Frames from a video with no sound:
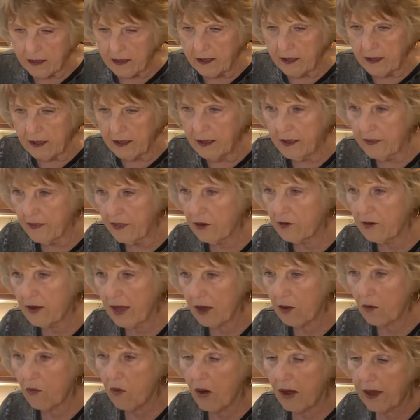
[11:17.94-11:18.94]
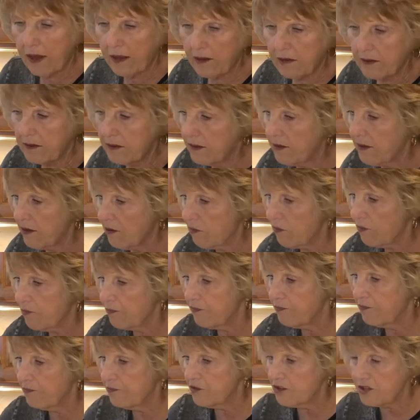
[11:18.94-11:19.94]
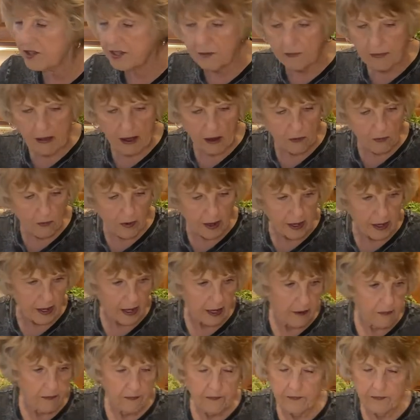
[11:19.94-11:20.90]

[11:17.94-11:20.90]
They're not quite, they're just about ready.